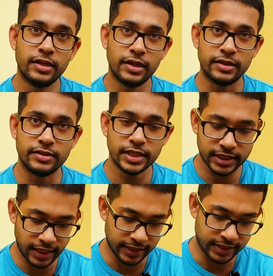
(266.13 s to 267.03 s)
In this
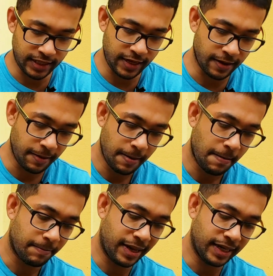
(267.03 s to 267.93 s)
case here,
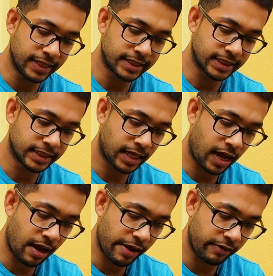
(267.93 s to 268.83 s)
my lettuce,
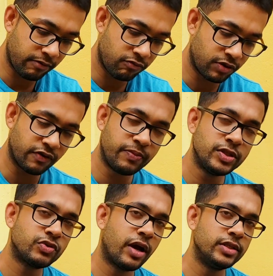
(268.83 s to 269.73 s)
I would have been
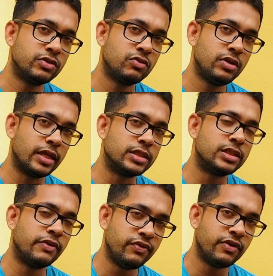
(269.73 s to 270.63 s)
trying to grow lettuce
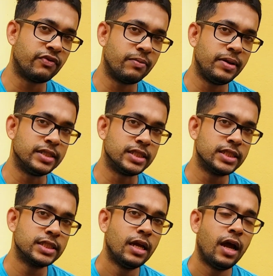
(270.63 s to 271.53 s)
in a few different
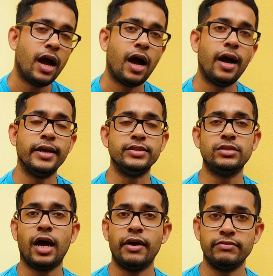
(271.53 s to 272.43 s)
places. I
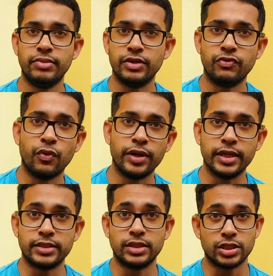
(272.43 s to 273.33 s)
had been growing
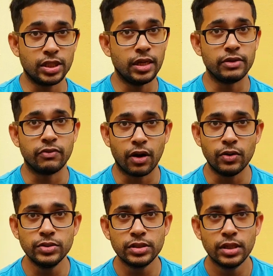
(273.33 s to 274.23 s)
it just in
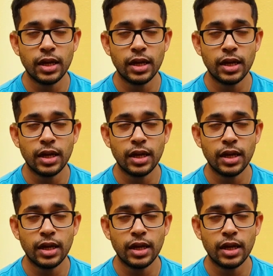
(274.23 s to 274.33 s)
ground